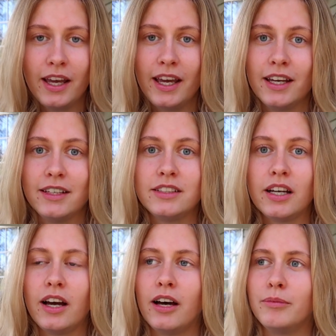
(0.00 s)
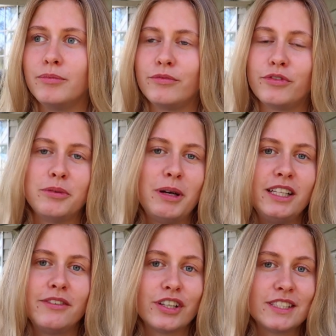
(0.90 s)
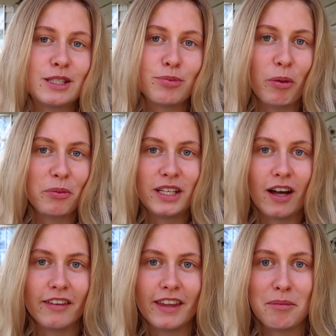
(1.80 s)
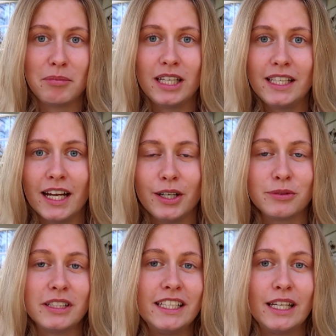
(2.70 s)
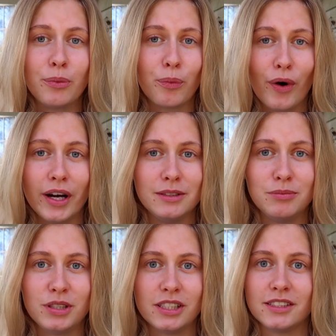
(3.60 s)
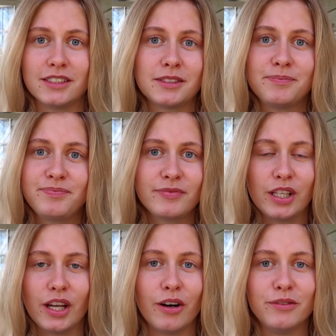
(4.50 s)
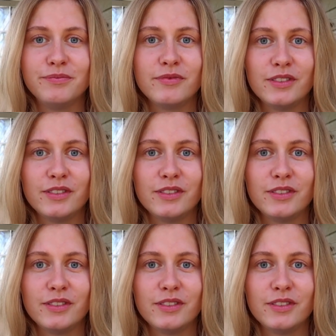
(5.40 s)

And for many of us, it's probably not that many. I only needed one because, you know,